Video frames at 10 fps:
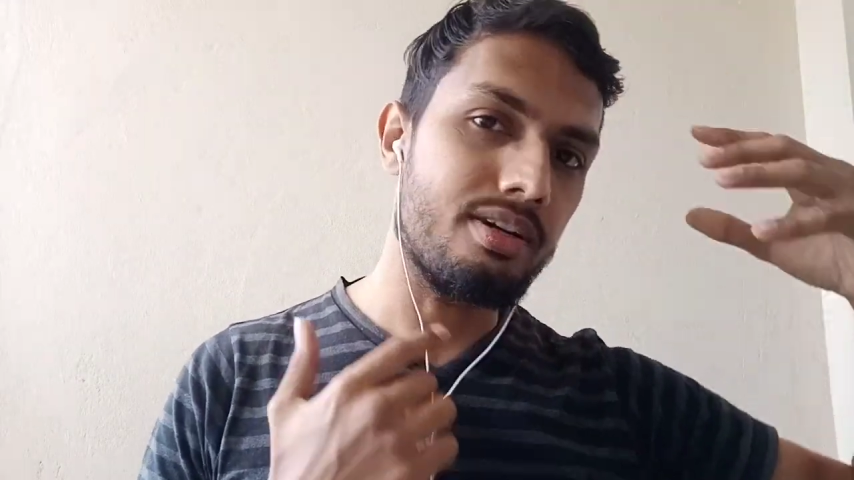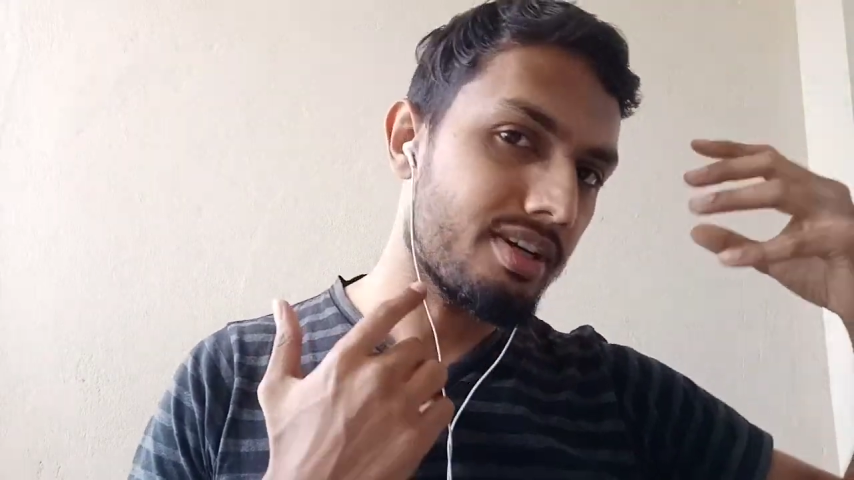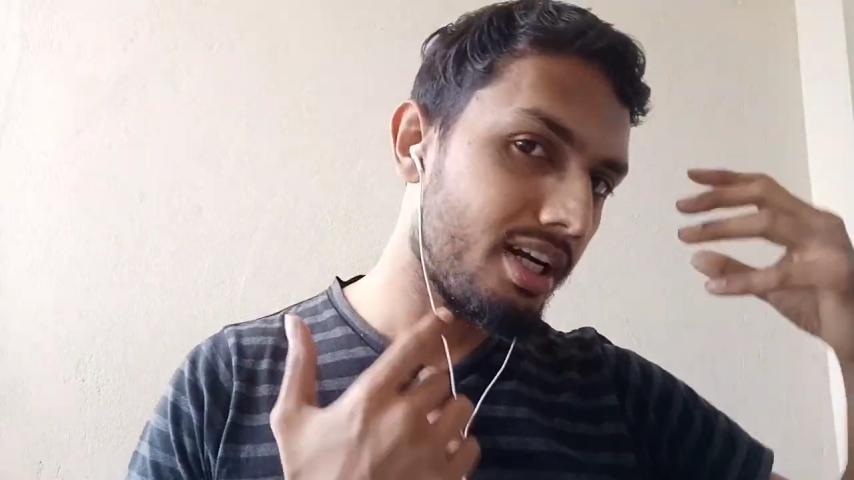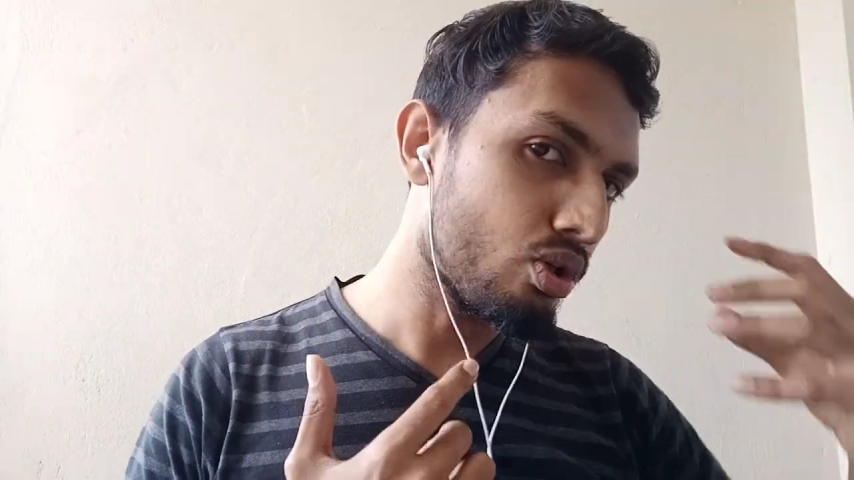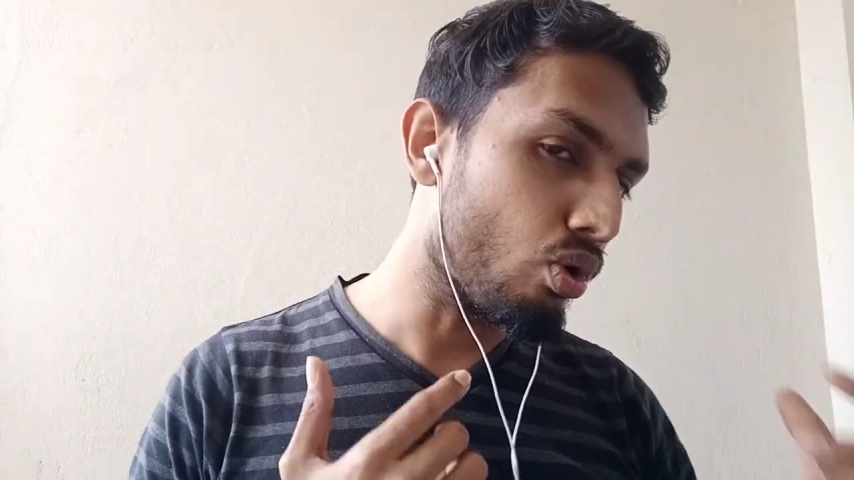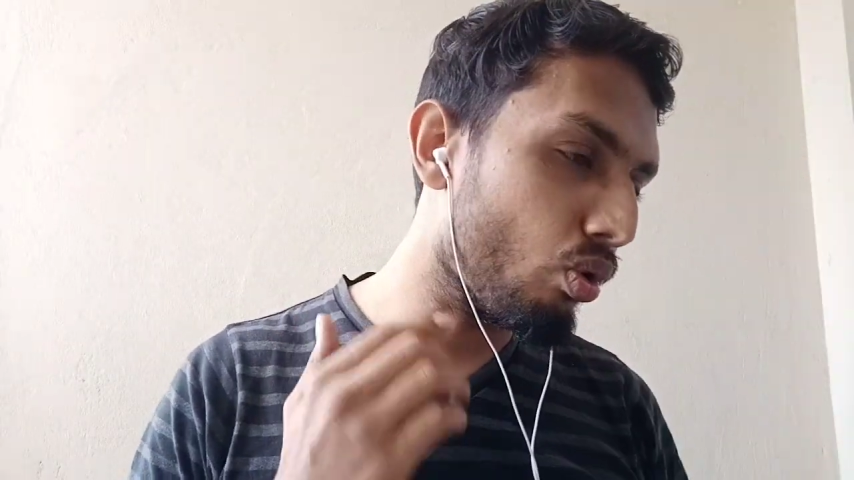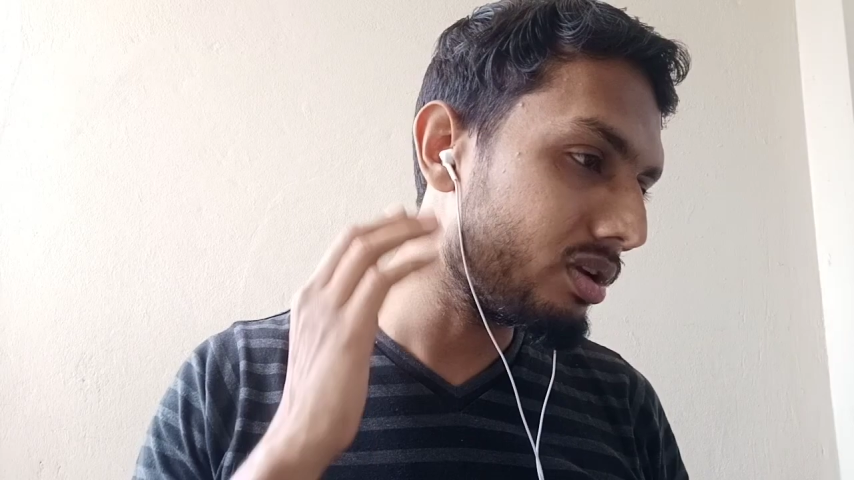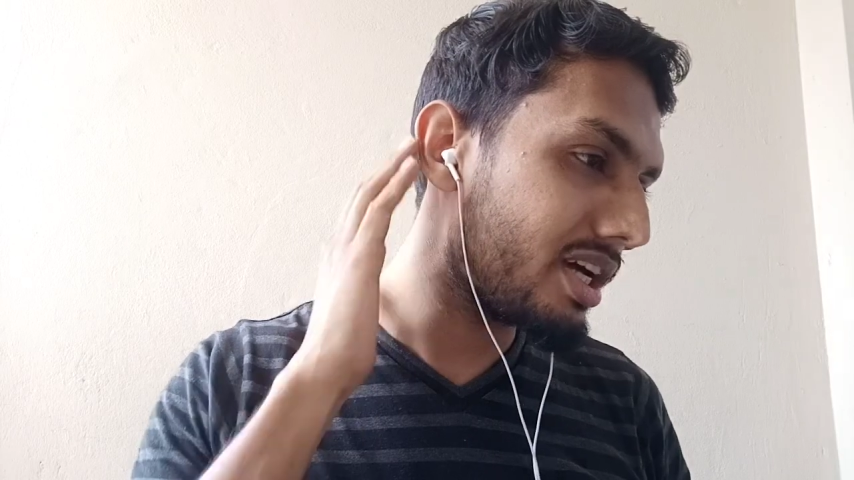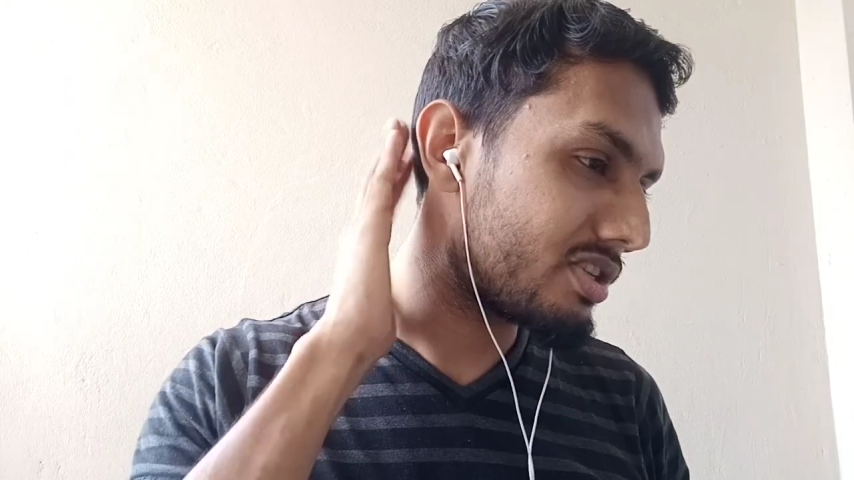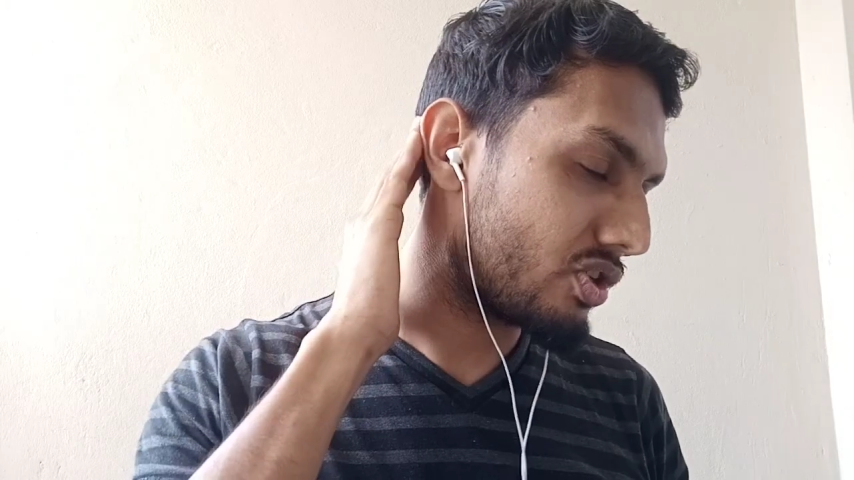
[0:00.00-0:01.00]
and try to
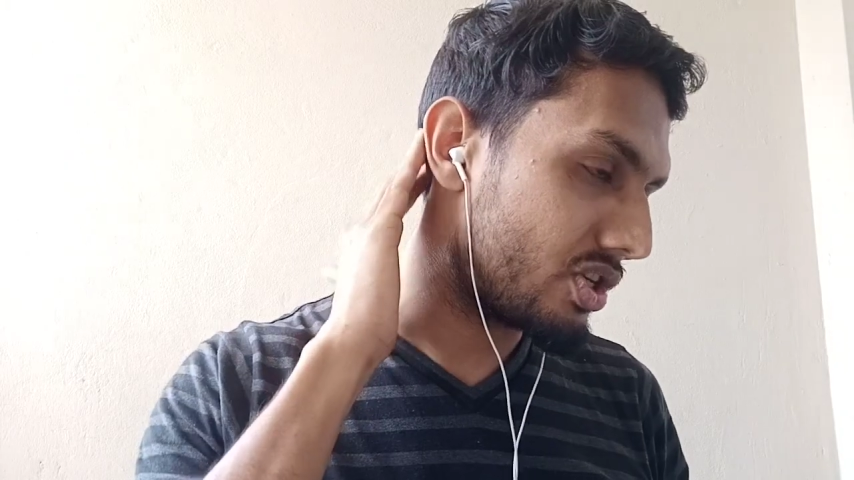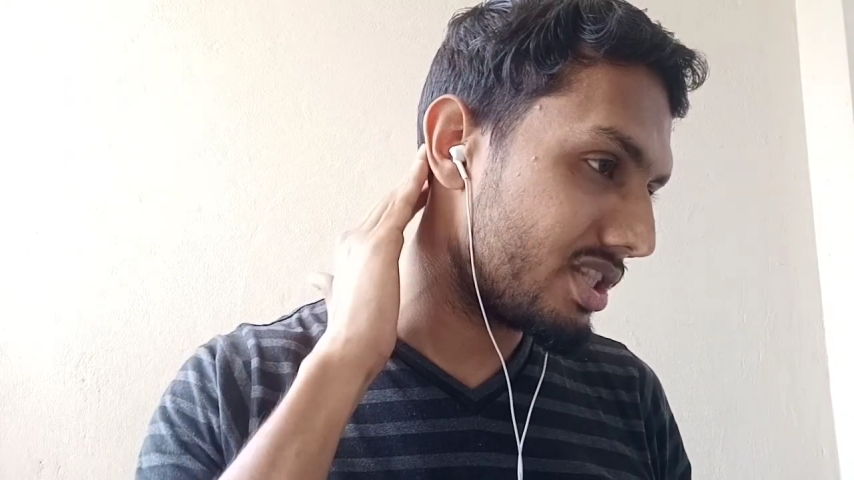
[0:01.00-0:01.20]
hold that stretch.